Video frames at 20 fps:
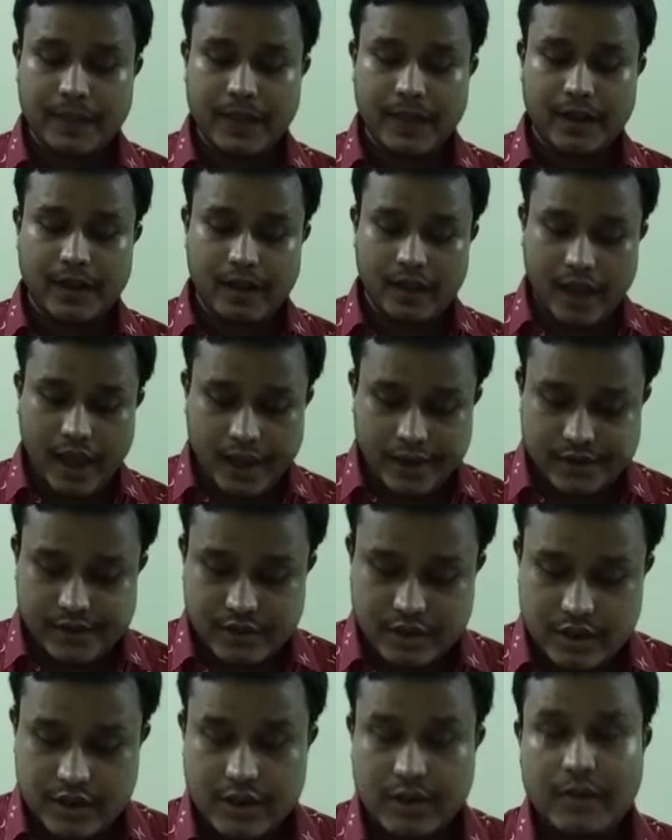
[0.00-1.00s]

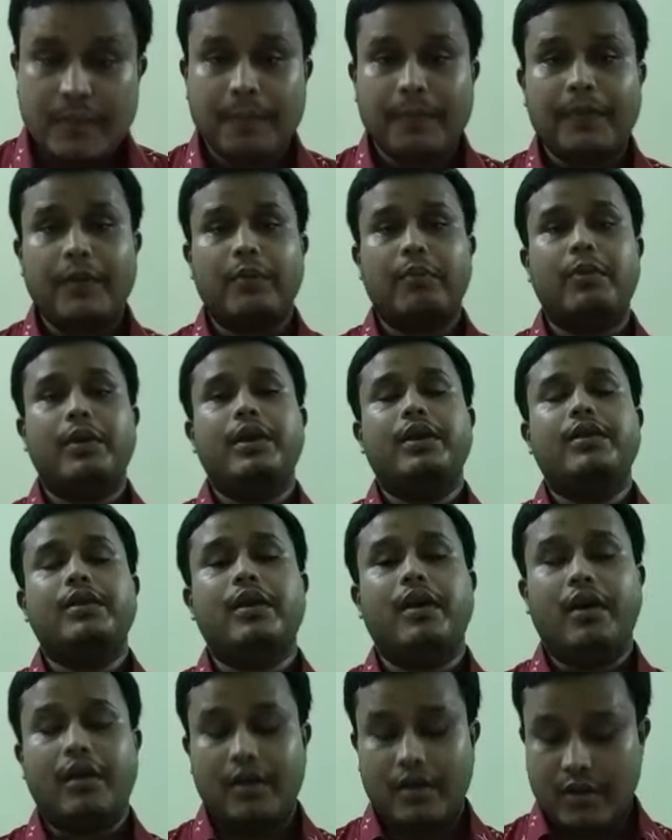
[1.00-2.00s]
actually
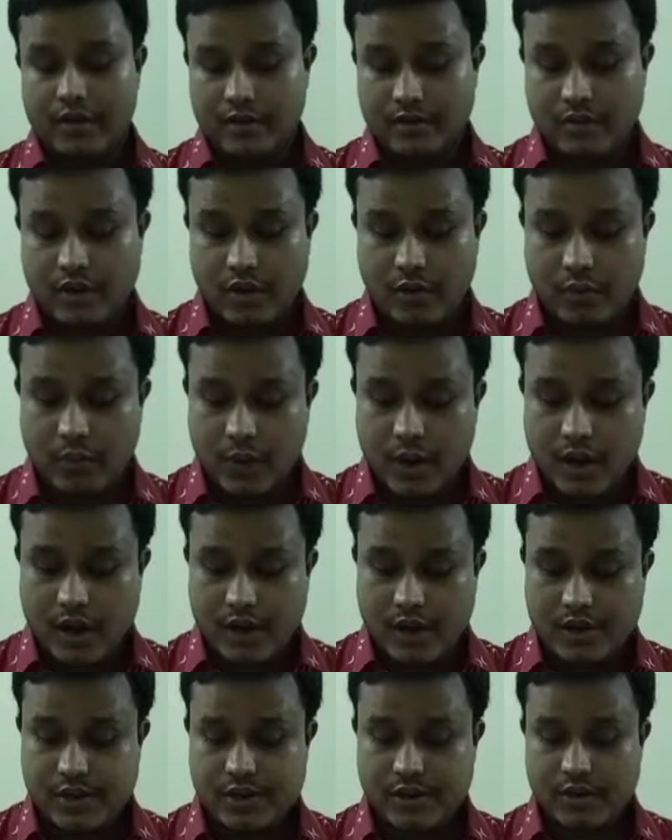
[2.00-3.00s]
when the
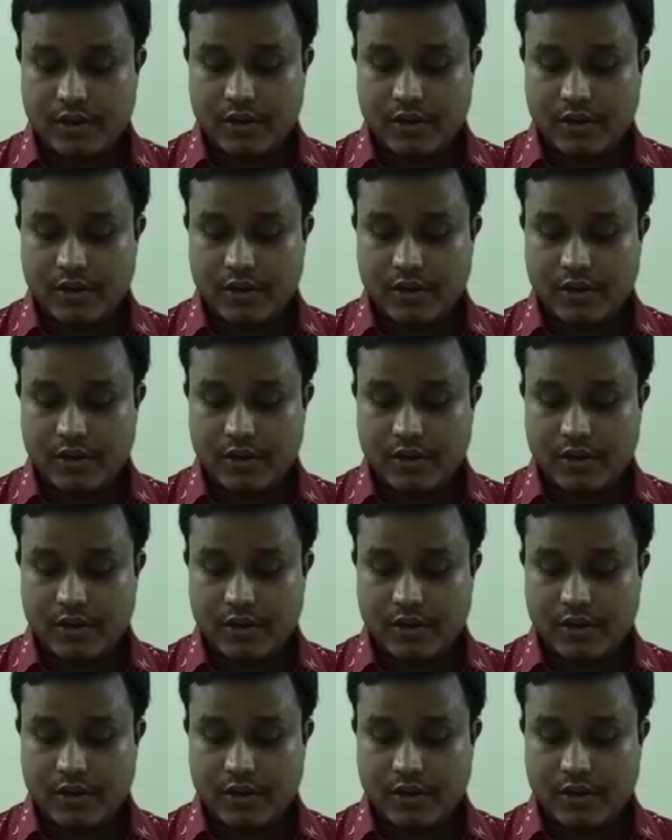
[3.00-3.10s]
words